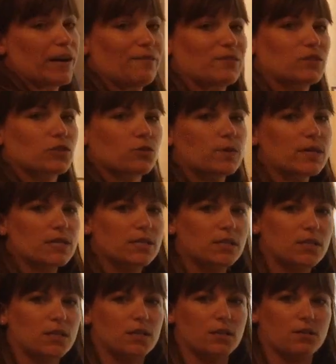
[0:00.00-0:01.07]
I've squeezed
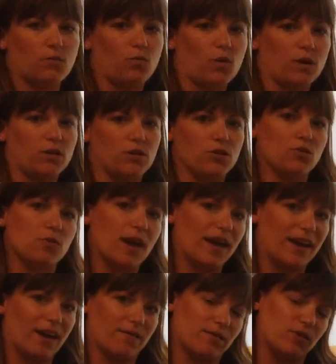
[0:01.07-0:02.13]
in what you
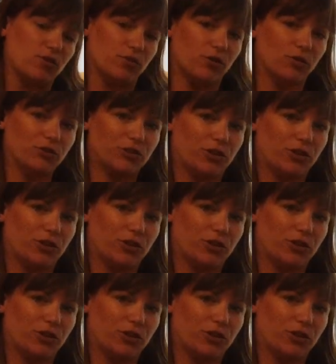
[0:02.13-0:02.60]
have in your notes